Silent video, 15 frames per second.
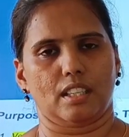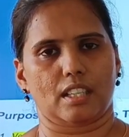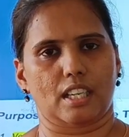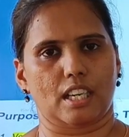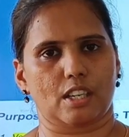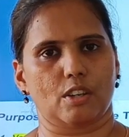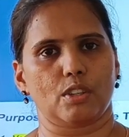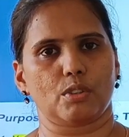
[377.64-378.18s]

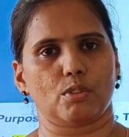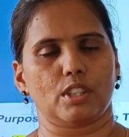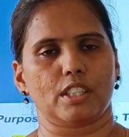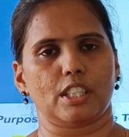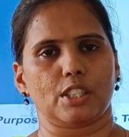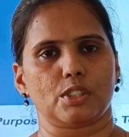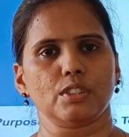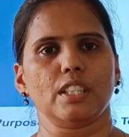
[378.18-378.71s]
account
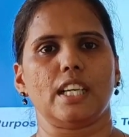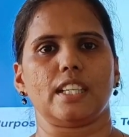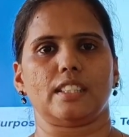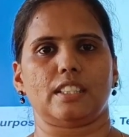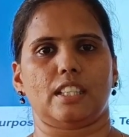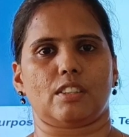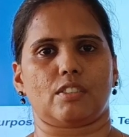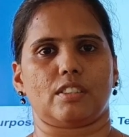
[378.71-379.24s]
holder to
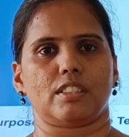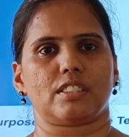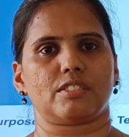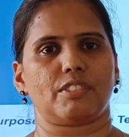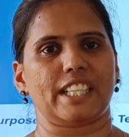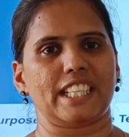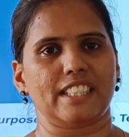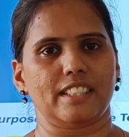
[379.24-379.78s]
another account. It's
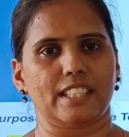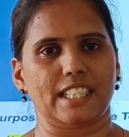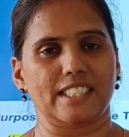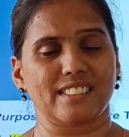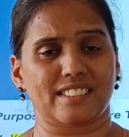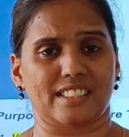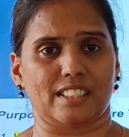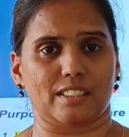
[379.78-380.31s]
very
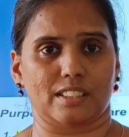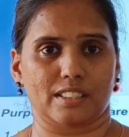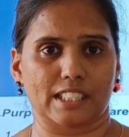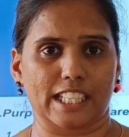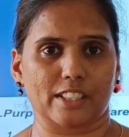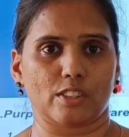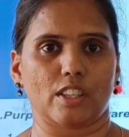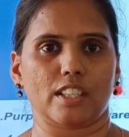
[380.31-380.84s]
easy.
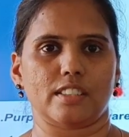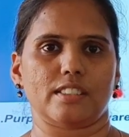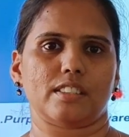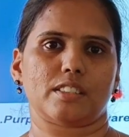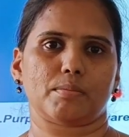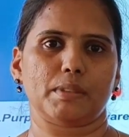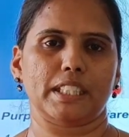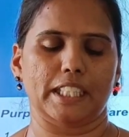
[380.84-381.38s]
Technology
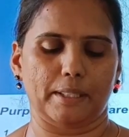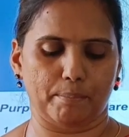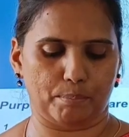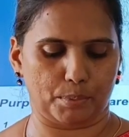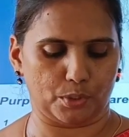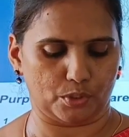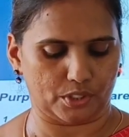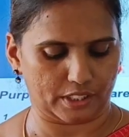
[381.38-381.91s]
has been
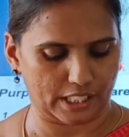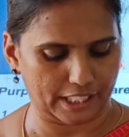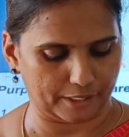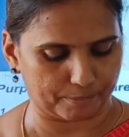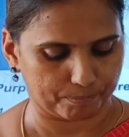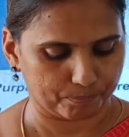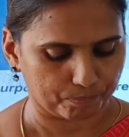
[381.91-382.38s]
improved, right?